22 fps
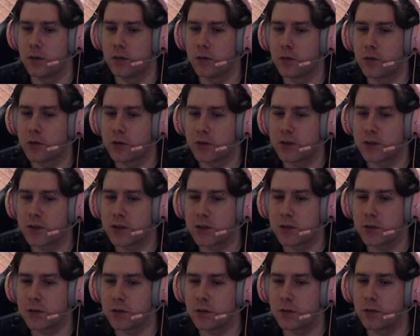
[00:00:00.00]

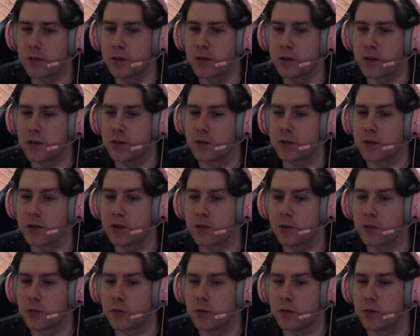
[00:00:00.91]
where's
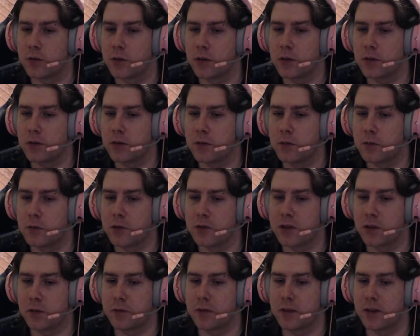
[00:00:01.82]
this one, right?
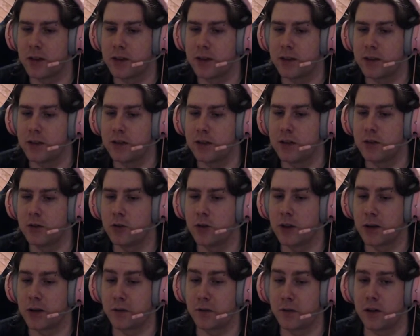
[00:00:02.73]
Frontier Field 8, and then you
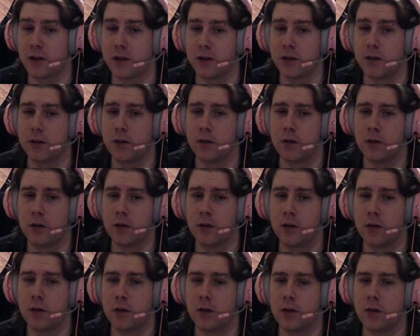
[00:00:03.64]
click Find.
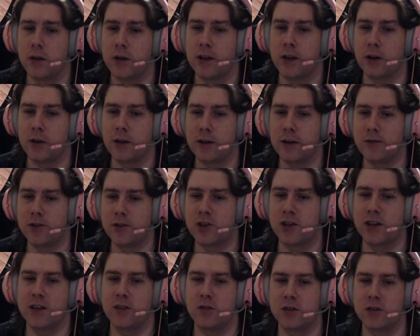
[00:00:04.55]
Now I've
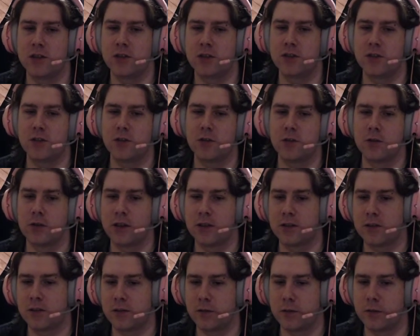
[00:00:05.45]
changed it so
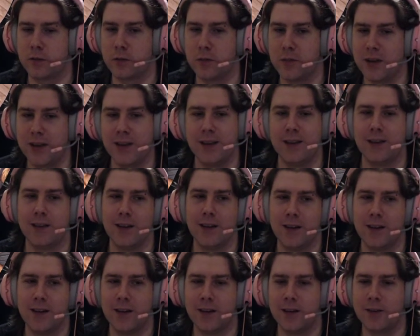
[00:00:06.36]
that for me,
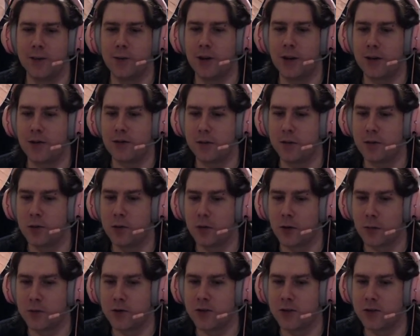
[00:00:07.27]
you have a few
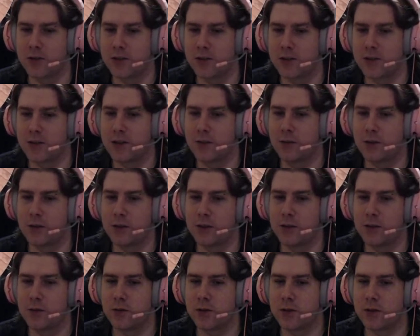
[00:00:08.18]
options that you can
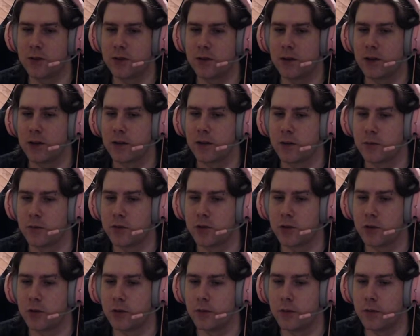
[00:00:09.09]
use. Hang on, let me
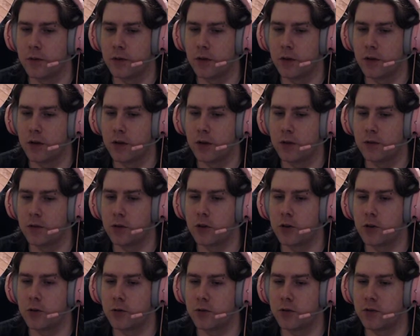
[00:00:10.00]
show you. You
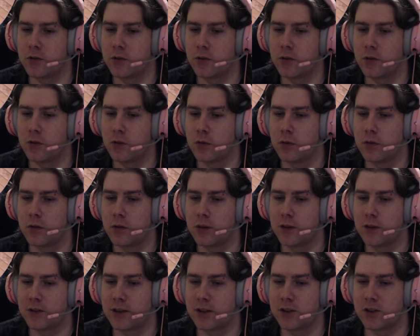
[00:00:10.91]
go to
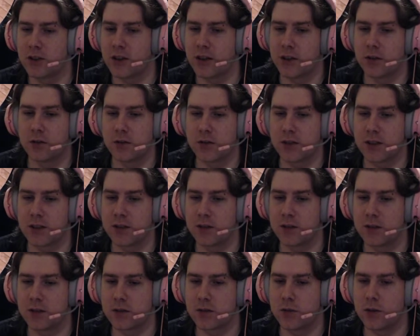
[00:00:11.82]
navigation icon
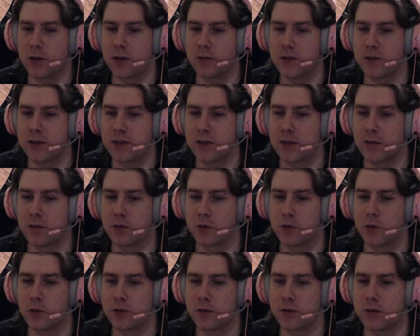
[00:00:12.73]
settings, you have these
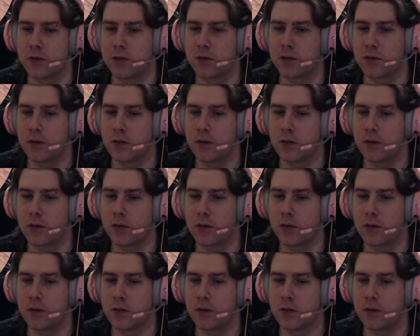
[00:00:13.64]
different ones.